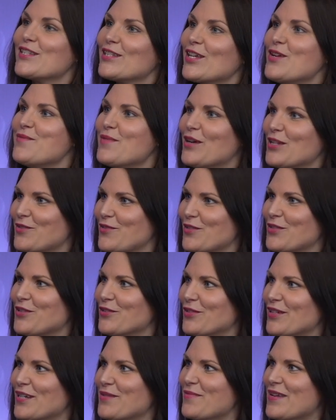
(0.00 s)
so much for
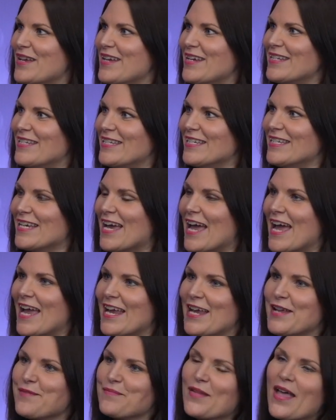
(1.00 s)
joining me
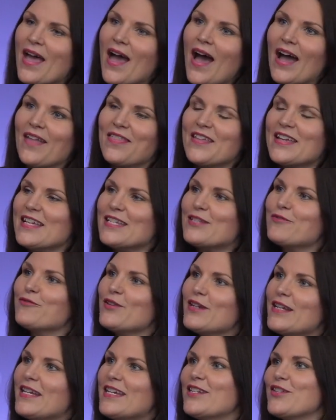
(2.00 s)
today. I think it's
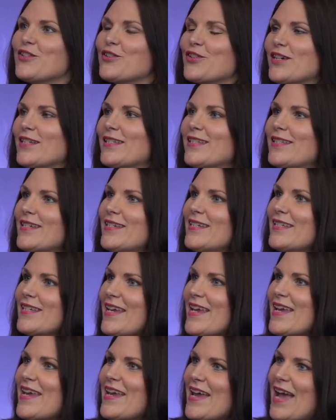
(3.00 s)
really interesting to
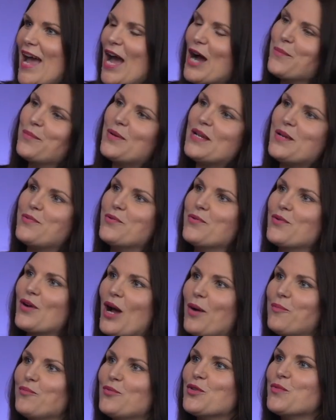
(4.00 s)
hear how people
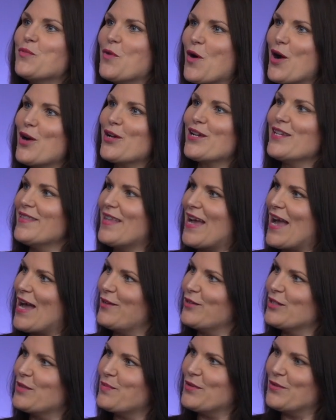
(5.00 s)
come to work in the
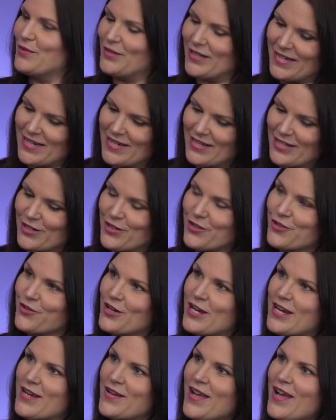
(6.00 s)
house building
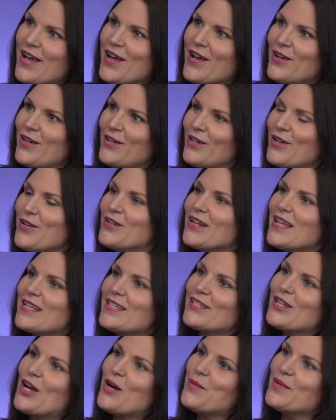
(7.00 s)
industry. Luke, let's
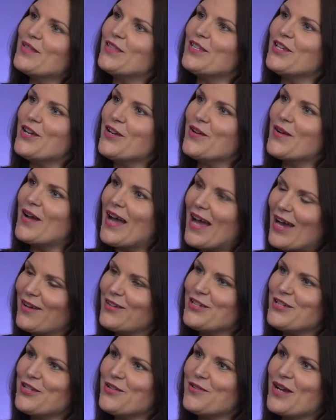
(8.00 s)
start with you. How
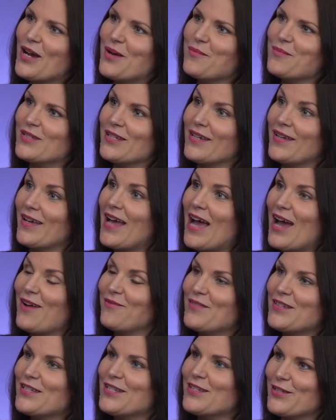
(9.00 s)
did you come to have
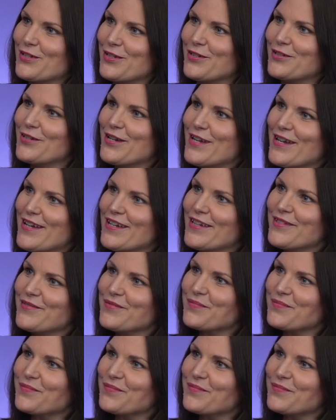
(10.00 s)
this as a career?